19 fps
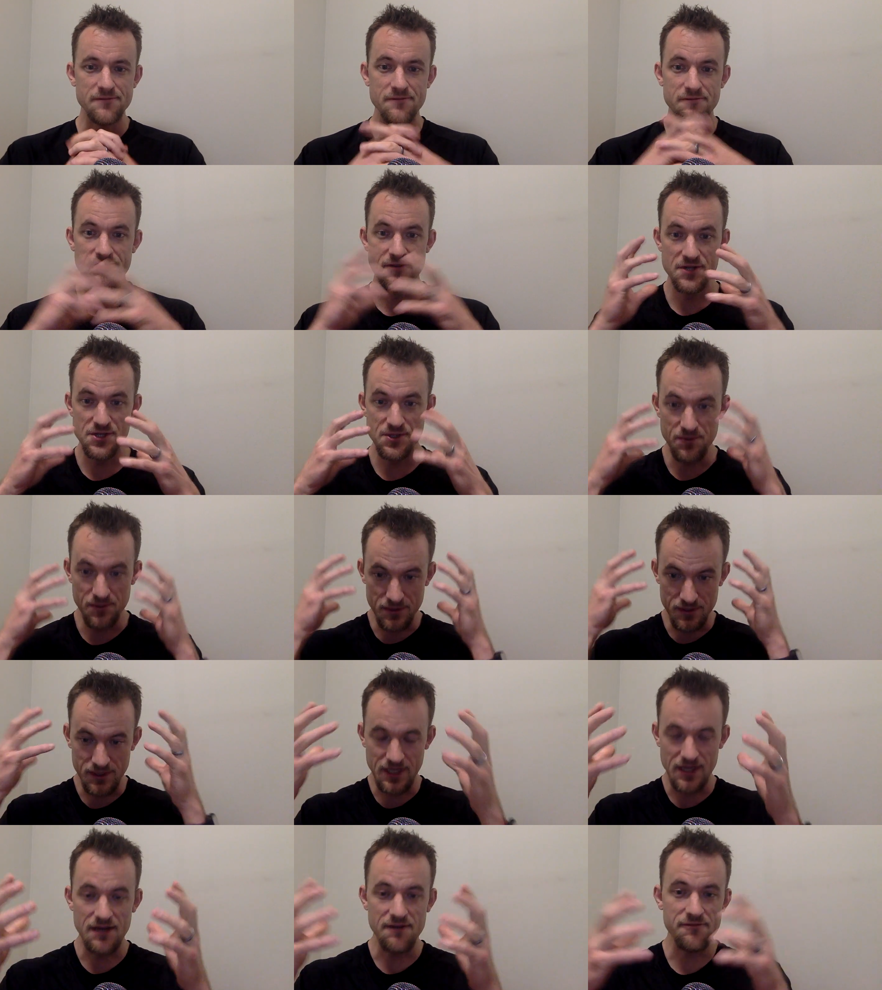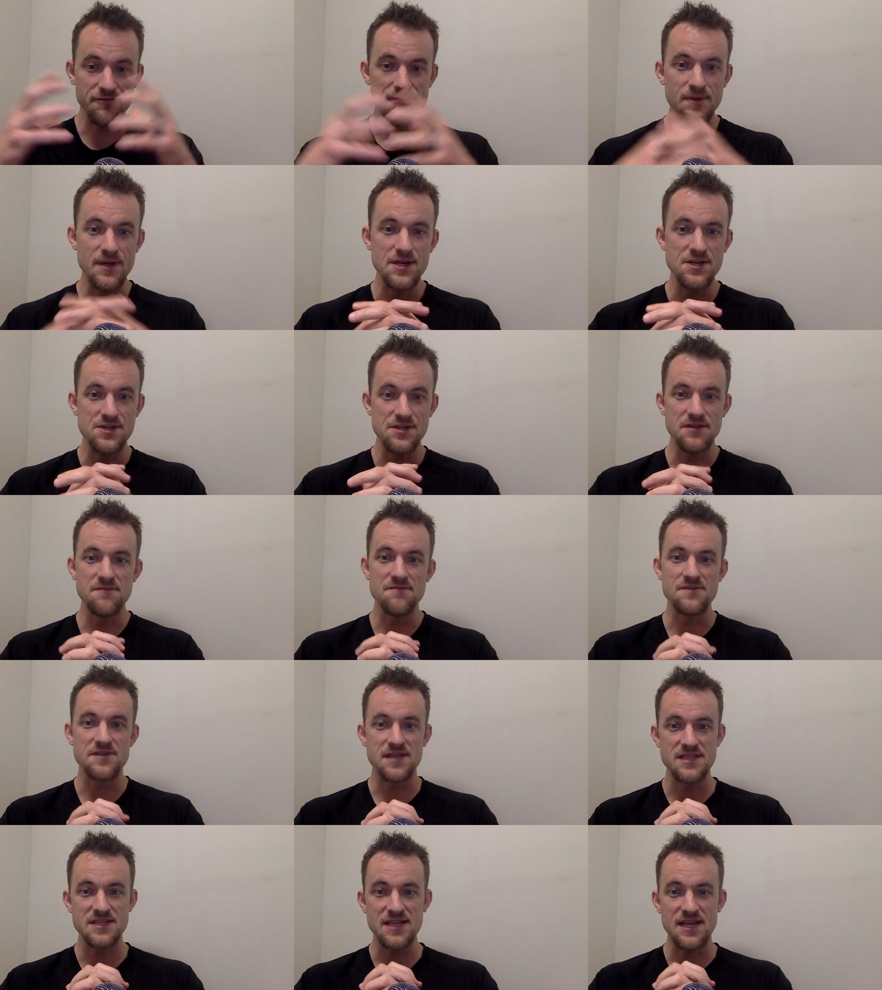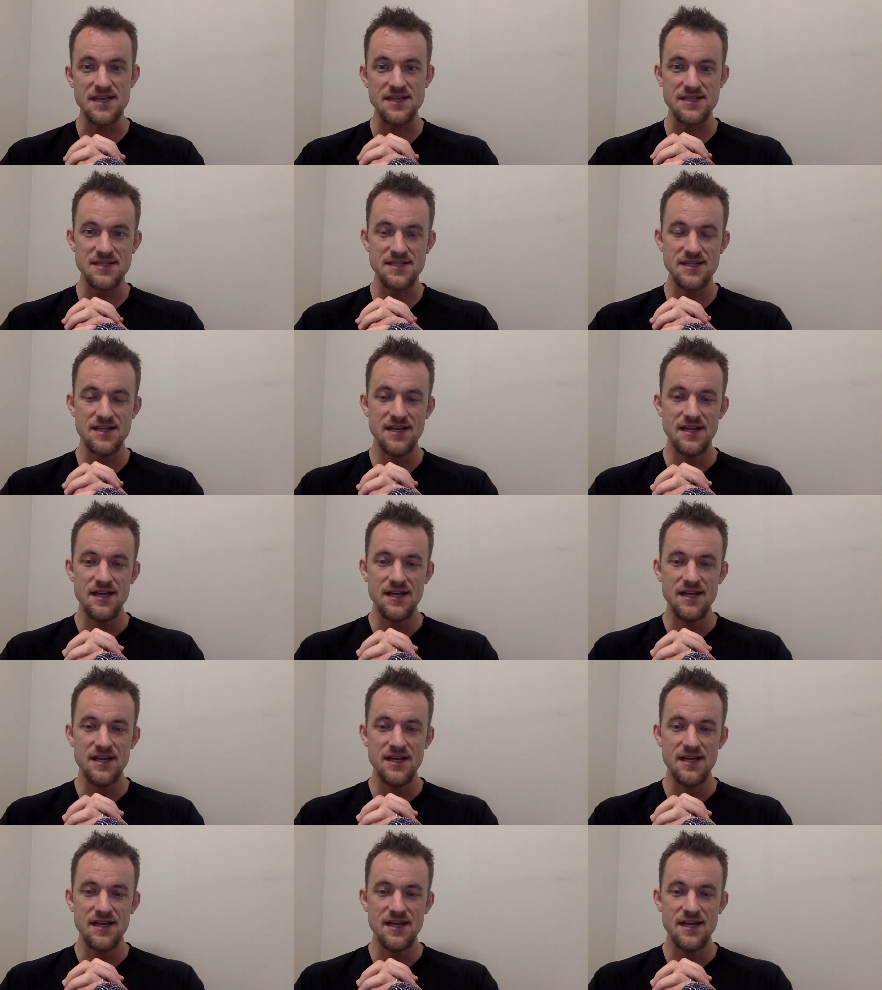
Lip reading: visual confirmation of success